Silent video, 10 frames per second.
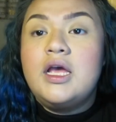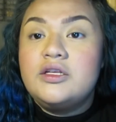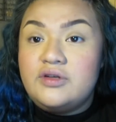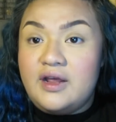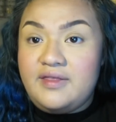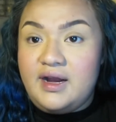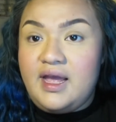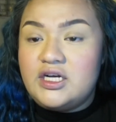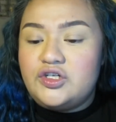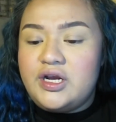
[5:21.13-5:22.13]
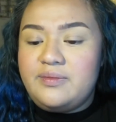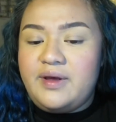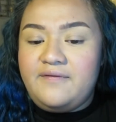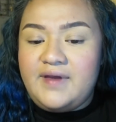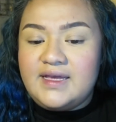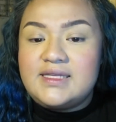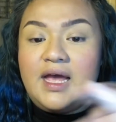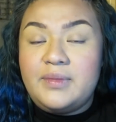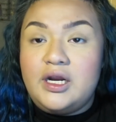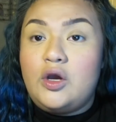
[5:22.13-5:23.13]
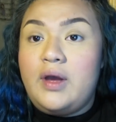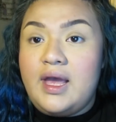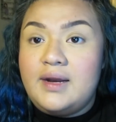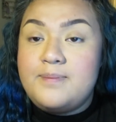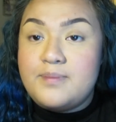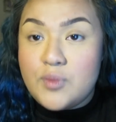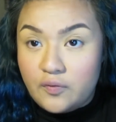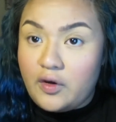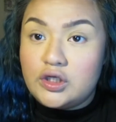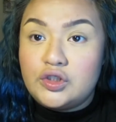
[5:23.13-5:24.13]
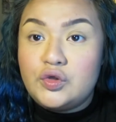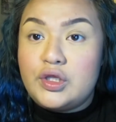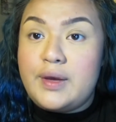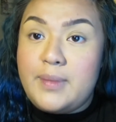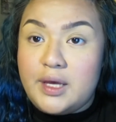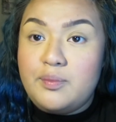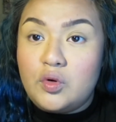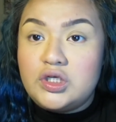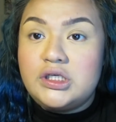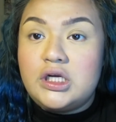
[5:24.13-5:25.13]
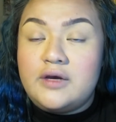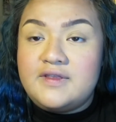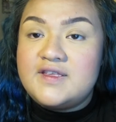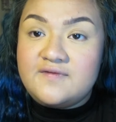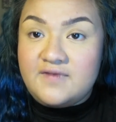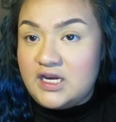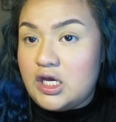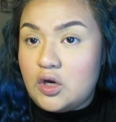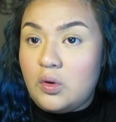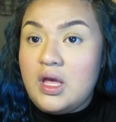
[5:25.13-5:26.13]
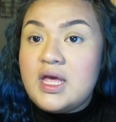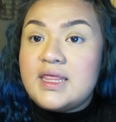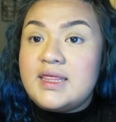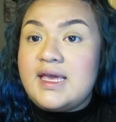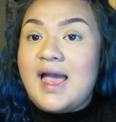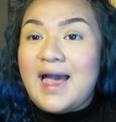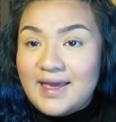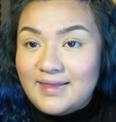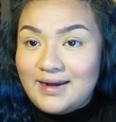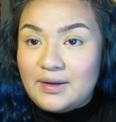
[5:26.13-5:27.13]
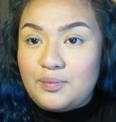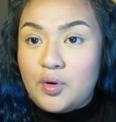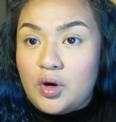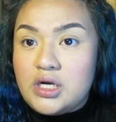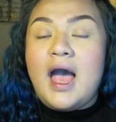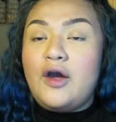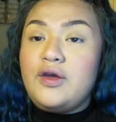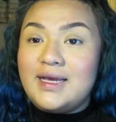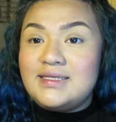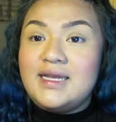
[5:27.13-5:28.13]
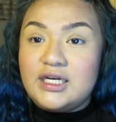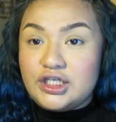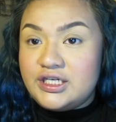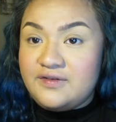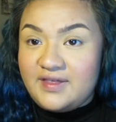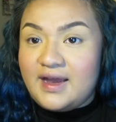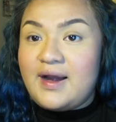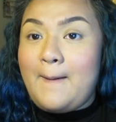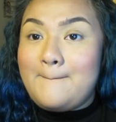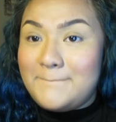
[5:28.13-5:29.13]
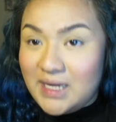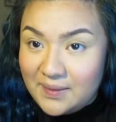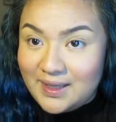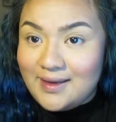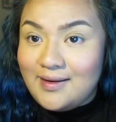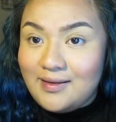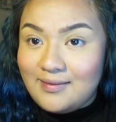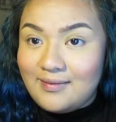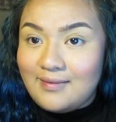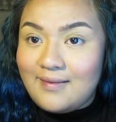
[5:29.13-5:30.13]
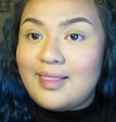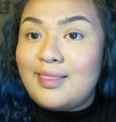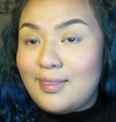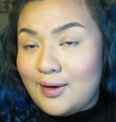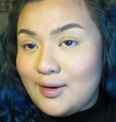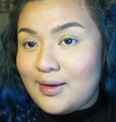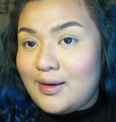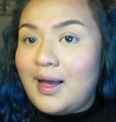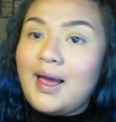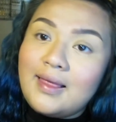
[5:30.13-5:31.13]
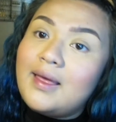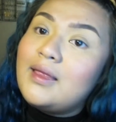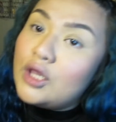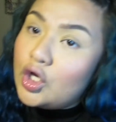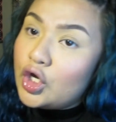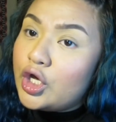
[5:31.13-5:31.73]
So now that I hydrated my face, I'm gonna go ahead and move on to the main portion of this video, the highlighting part. How you guys can achieve that beaming look, highlight look,